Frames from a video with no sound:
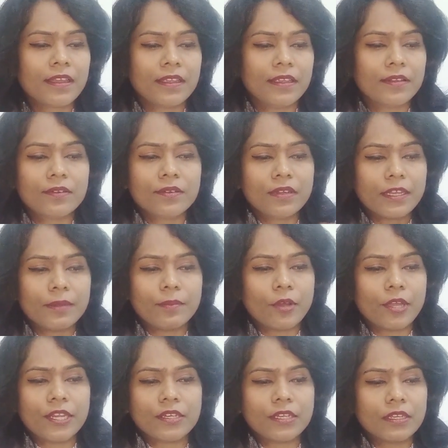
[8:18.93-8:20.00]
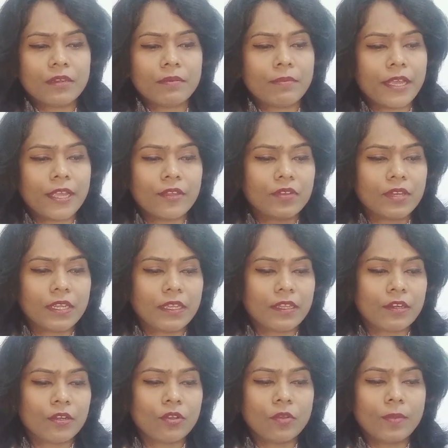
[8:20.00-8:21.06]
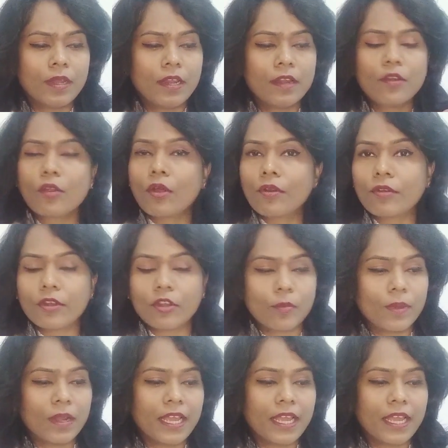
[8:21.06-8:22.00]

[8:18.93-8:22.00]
abiotic and biotic, renewable and non-renewable,